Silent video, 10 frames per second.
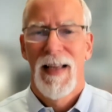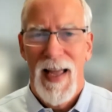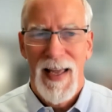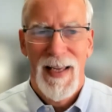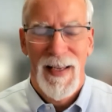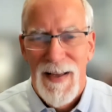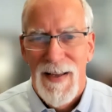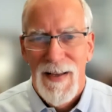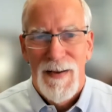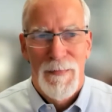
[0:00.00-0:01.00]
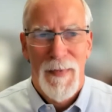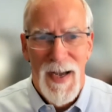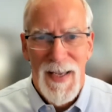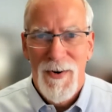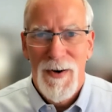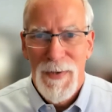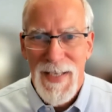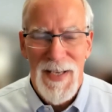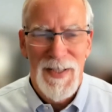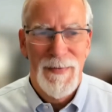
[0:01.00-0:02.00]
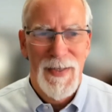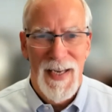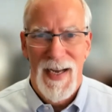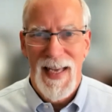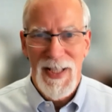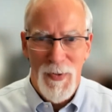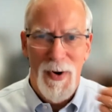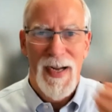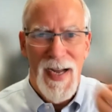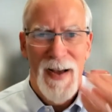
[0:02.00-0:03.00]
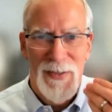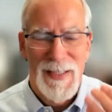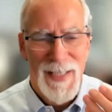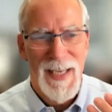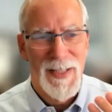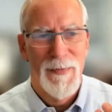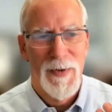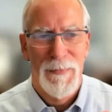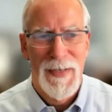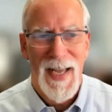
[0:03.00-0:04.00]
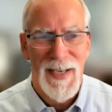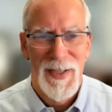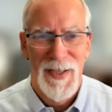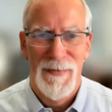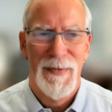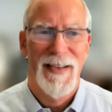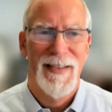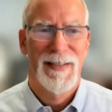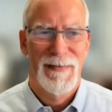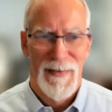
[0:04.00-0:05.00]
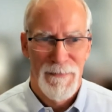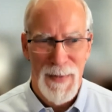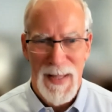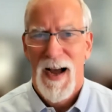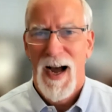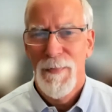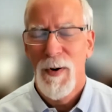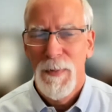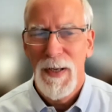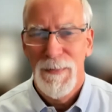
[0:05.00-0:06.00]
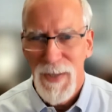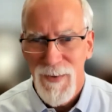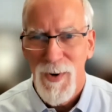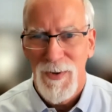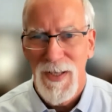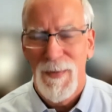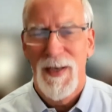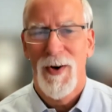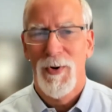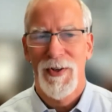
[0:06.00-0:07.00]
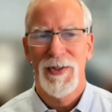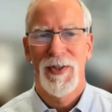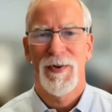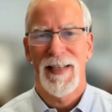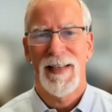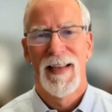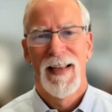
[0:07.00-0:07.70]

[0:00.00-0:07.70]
hey, my urine potassium is high. That's why I have to take so much potassium because PP won't let me hold on to it.